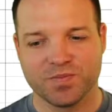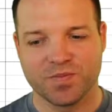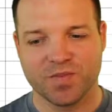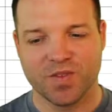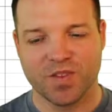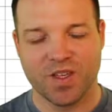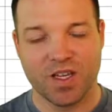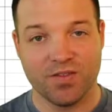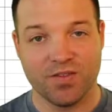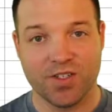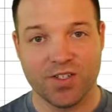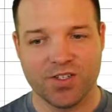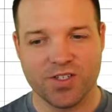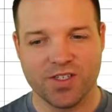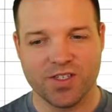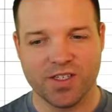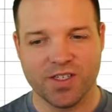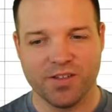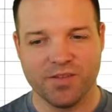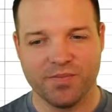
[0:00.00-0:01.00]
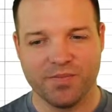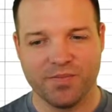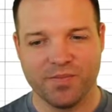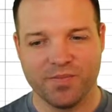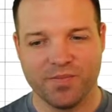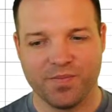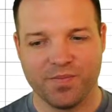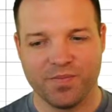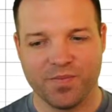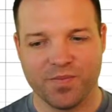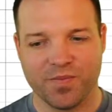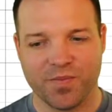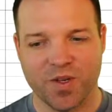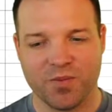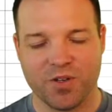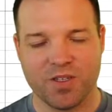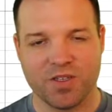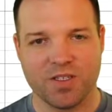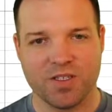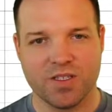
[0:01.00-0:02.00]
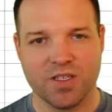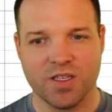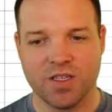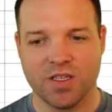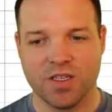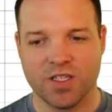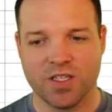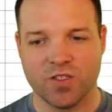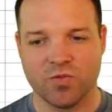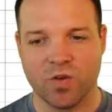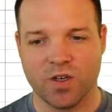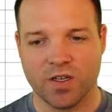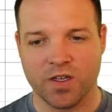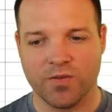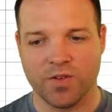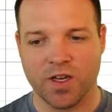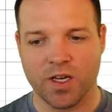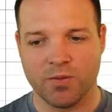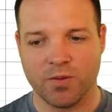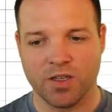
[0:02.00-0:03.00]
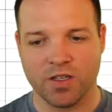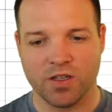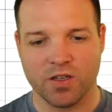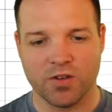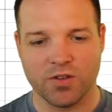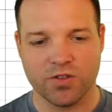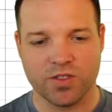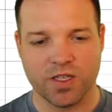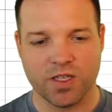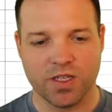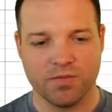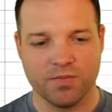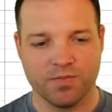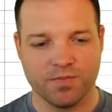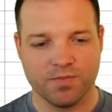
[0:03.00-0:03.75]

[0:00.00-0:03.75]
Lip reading: Kind of interesting. Remember, the secant is 1 divided by the cosine.